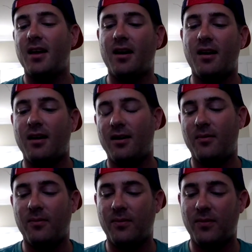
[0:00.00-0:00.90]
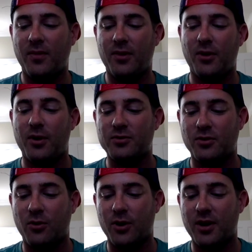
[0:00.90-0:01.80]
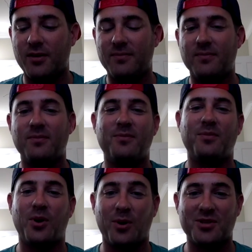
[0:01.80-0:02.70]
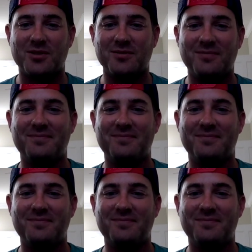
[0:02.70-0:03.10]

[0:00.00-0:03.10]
Thought I was recording it, but I wasn't.